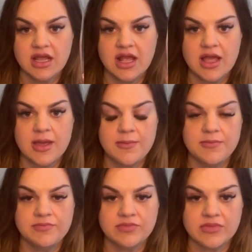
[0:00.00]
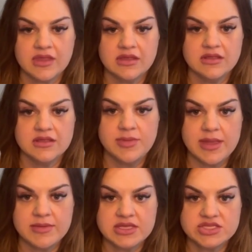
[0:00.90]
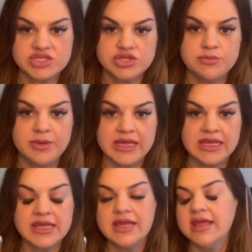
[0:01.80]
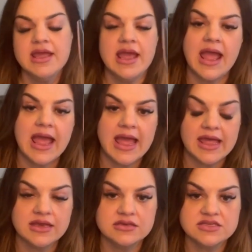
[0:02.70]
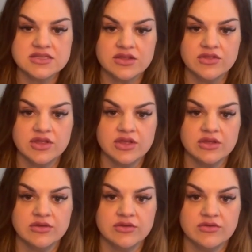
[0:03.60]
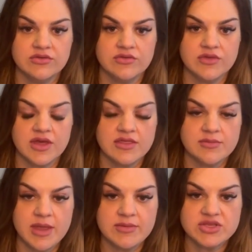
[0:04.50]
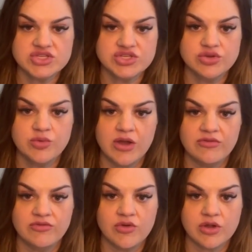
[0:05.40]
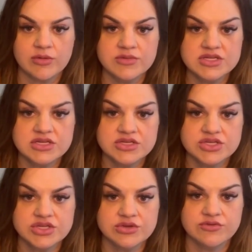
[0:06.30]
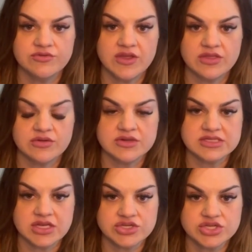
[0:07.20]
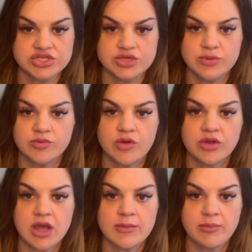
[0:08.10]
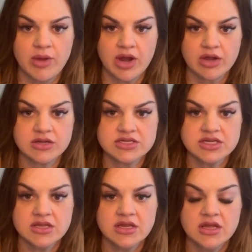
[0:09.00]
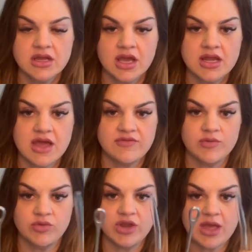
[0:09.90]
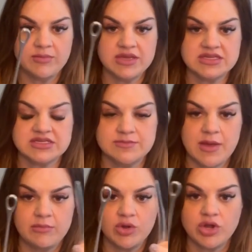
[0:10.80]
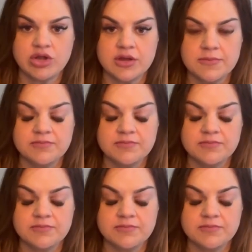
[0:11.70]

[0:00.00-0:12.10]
The baby is too big, and the baby is too well formed to fit through a suction tube. It won't come apart enough. It will not be dismembered